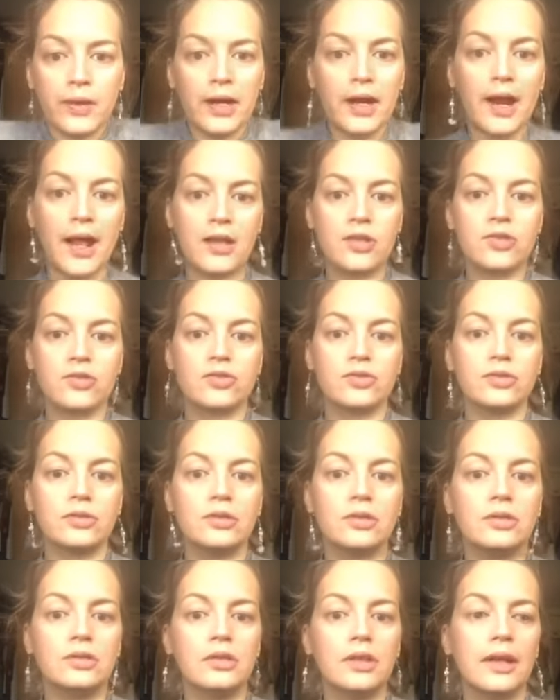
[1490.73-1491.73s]

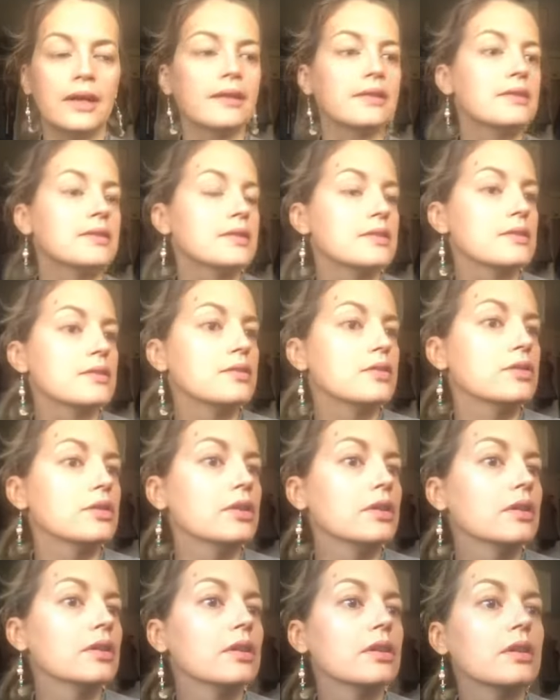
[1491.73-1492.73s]
natural. It doesn't look